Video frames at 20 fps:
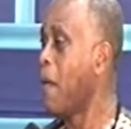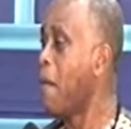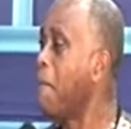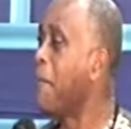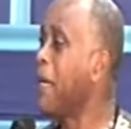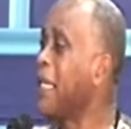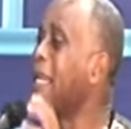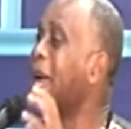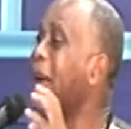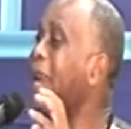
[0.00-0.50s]

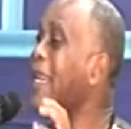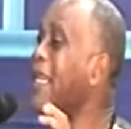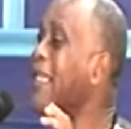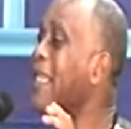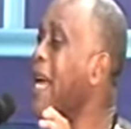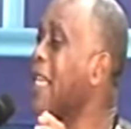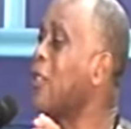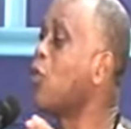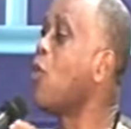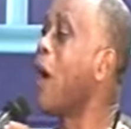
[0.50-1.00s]
but they are
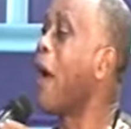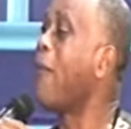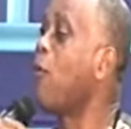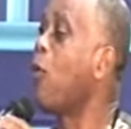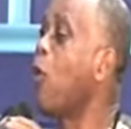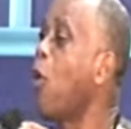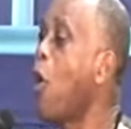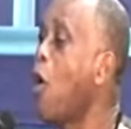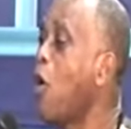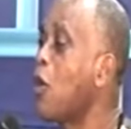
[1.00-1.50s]
leaders who have
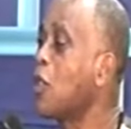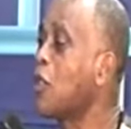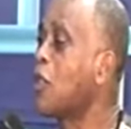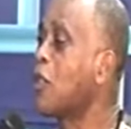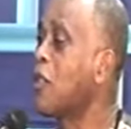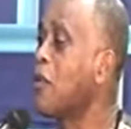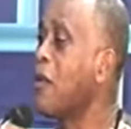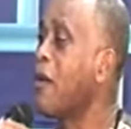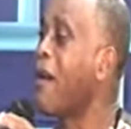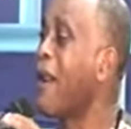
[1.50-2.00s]

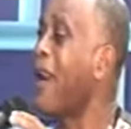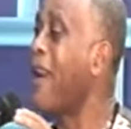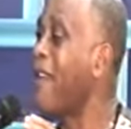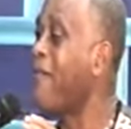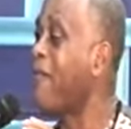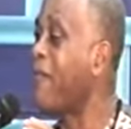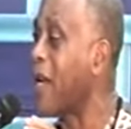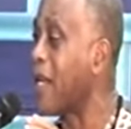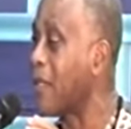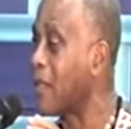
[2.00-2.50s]
lost
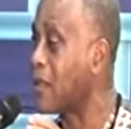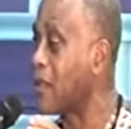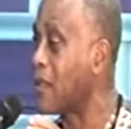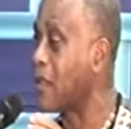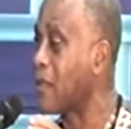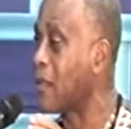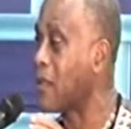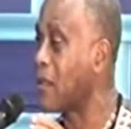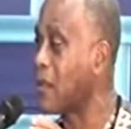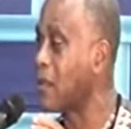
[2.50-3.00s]

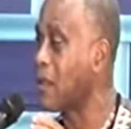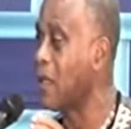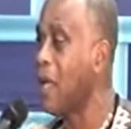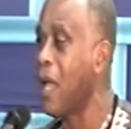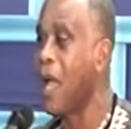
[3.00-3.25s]
relevance